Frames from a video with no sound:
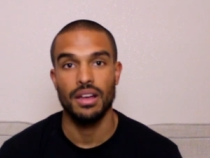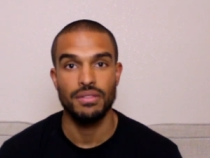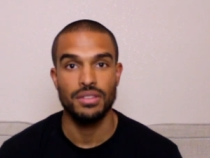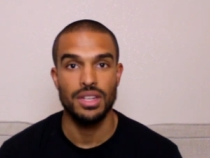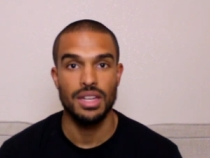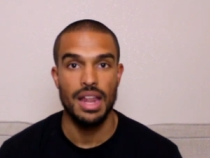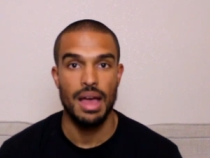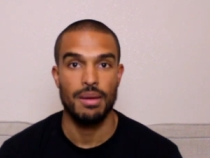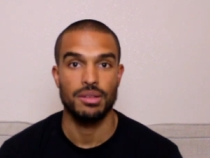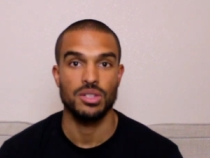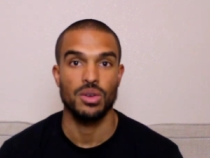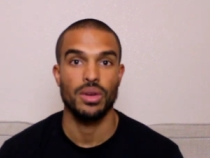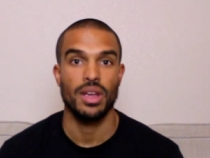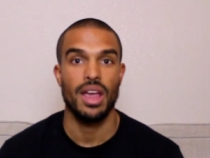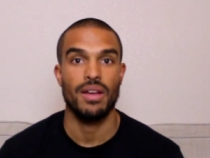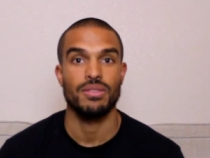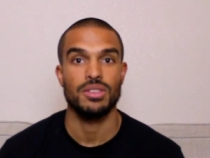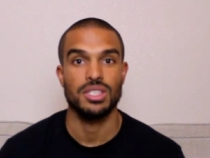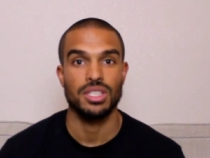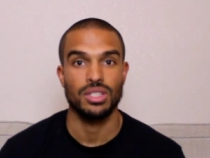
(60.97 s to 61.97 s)
loved it. I was
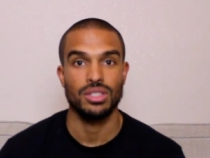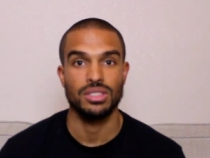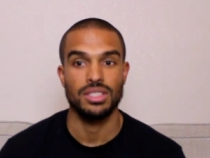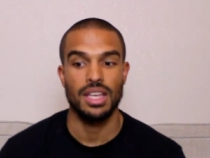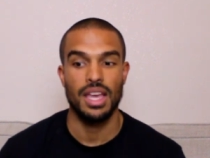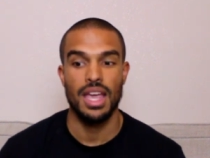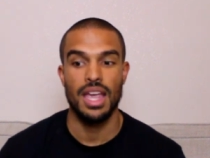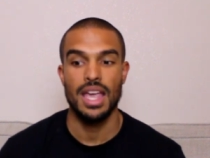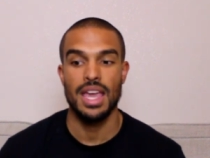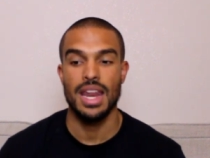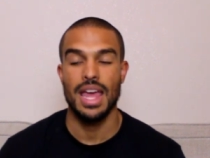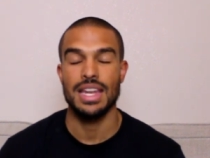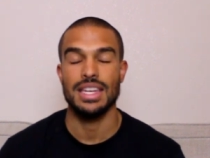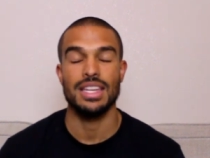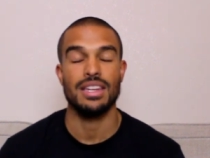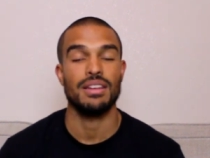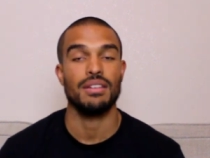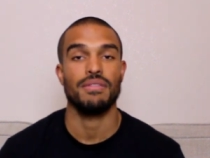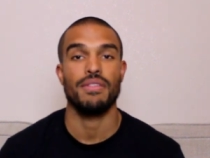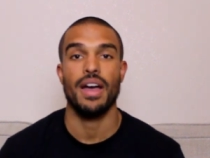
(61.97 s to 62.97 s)
going every single day and I
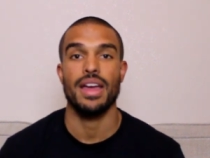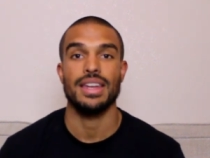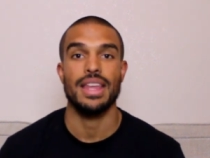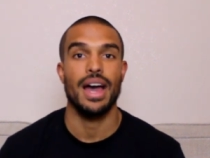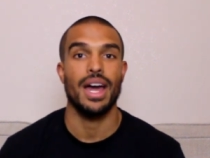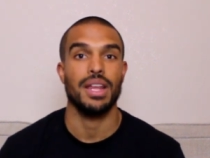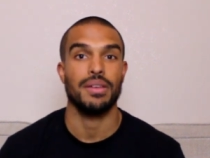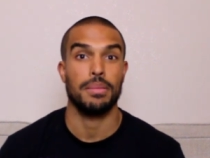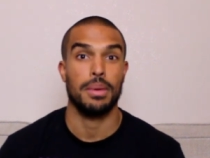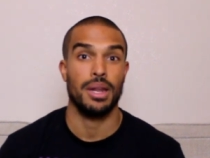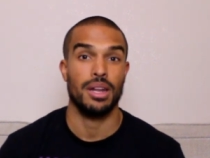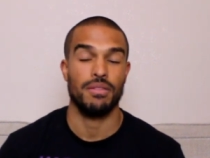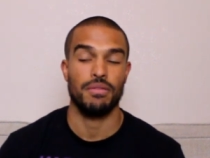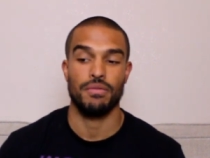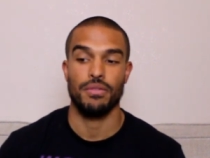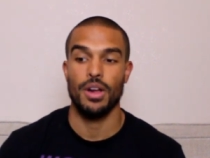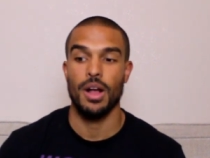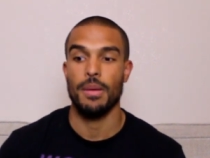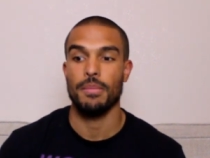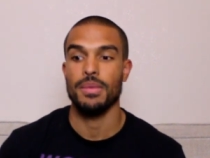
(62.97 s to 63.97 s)
didn't find out about
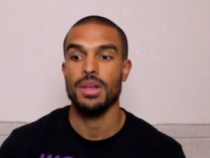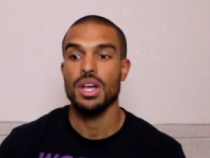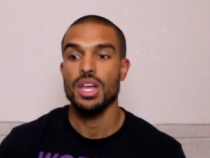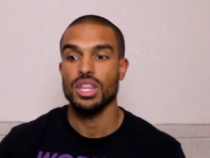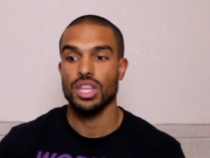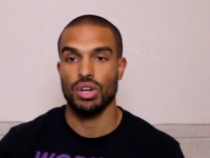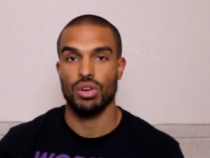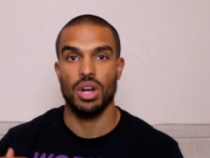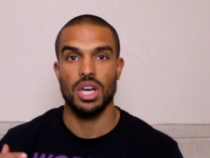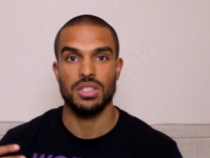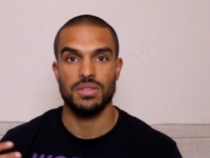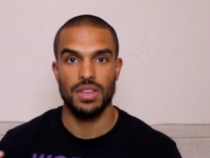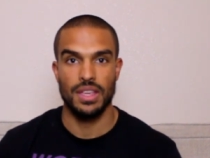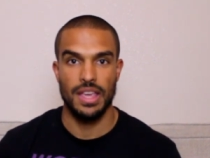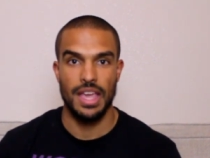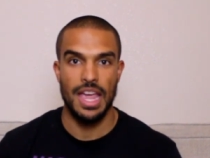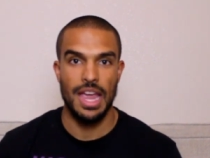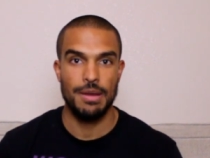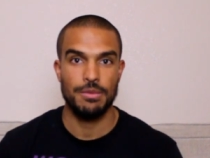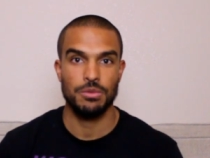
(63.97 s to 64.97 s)
it from the
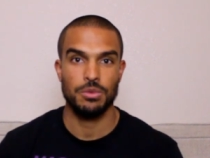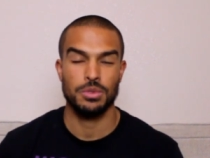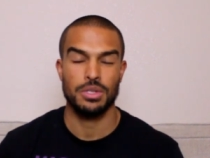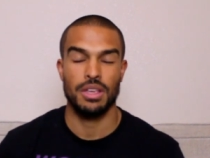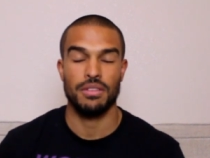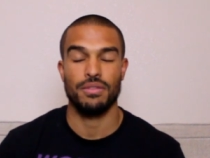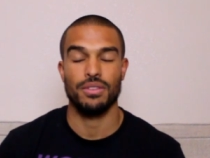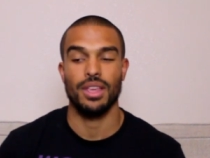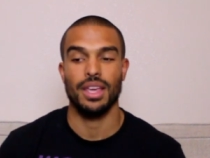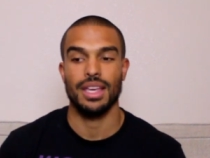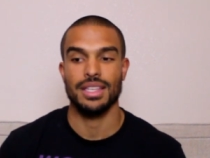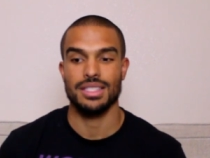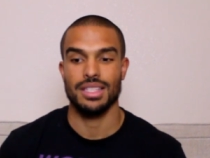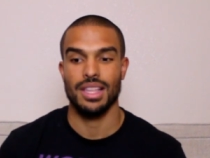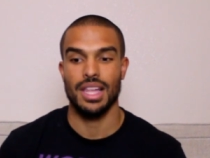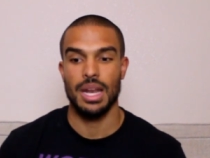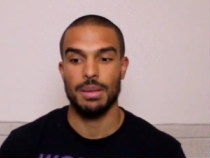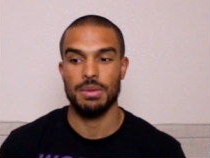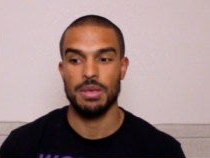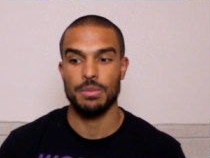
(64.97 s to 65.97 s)
CrossFit Games, which I feel like is a
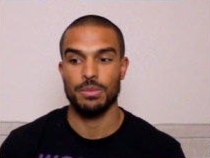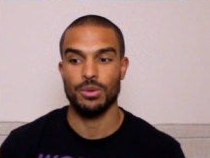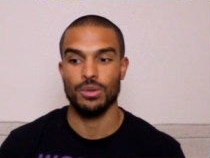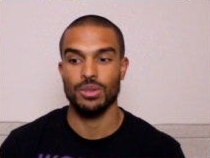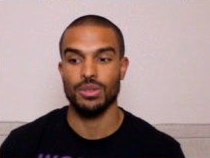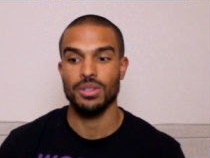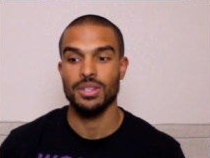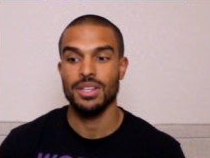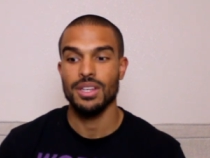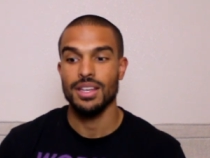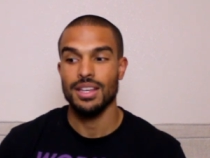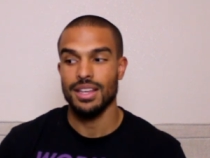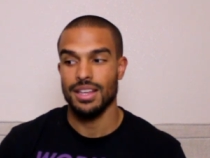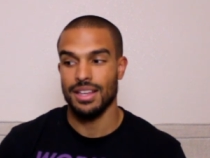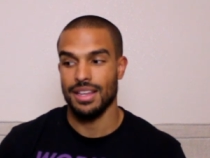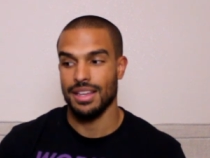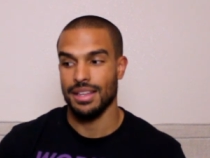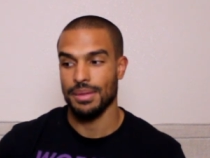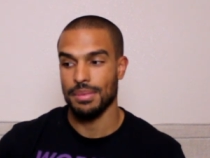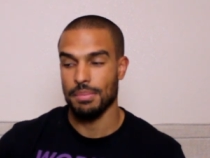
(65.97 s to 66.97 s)
lot of people
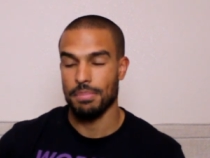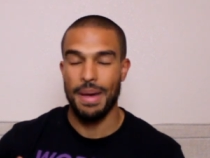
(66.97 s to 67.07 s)
uh,